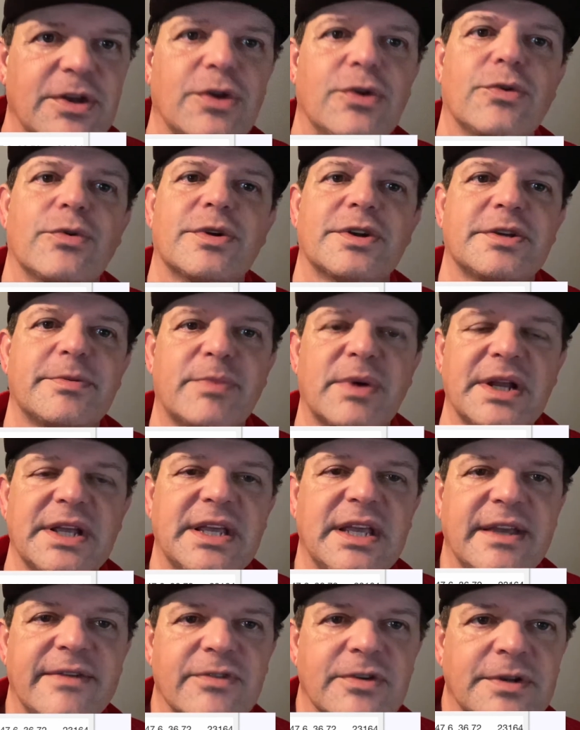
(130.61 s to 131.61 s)
in order to break
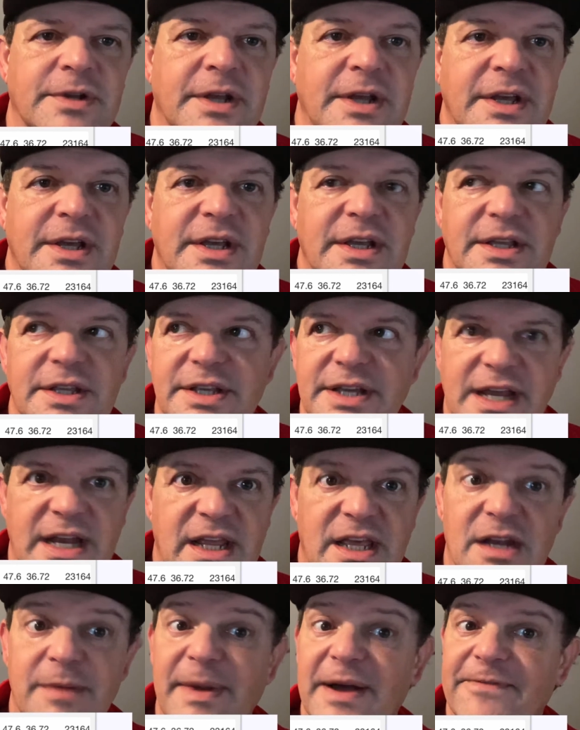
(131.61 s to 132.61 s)
even, you got to
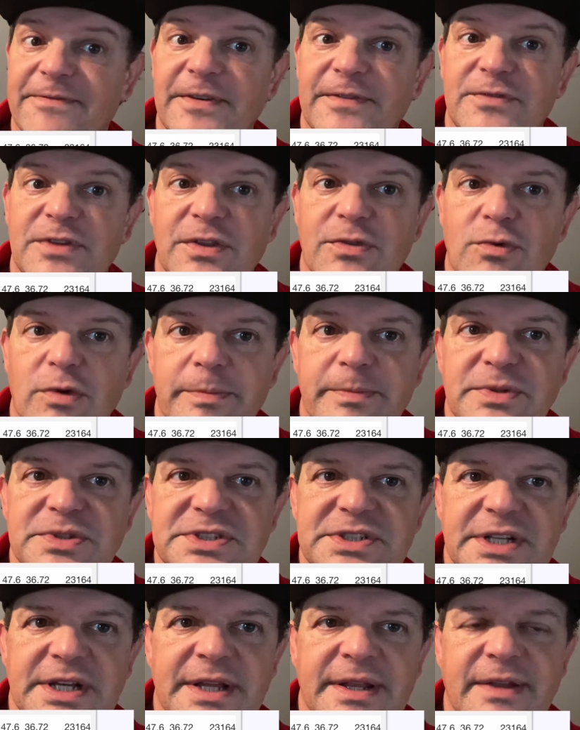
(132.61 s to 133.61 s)
hit about
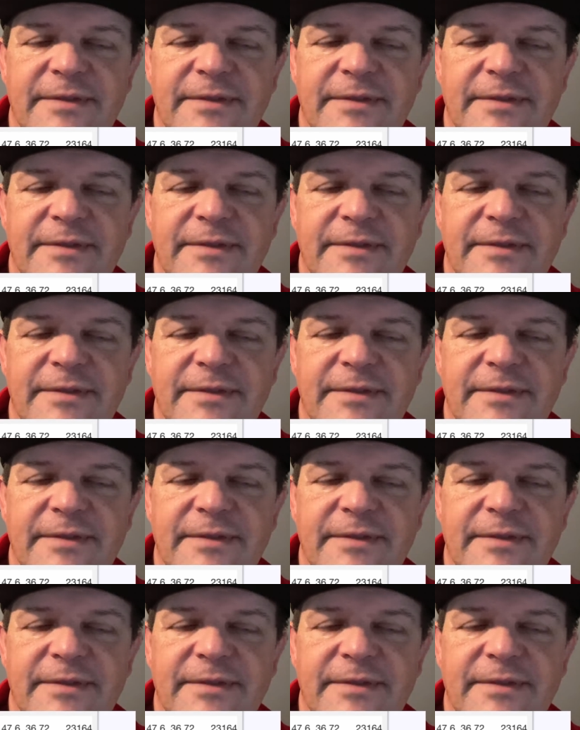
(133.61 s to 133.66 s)
53%.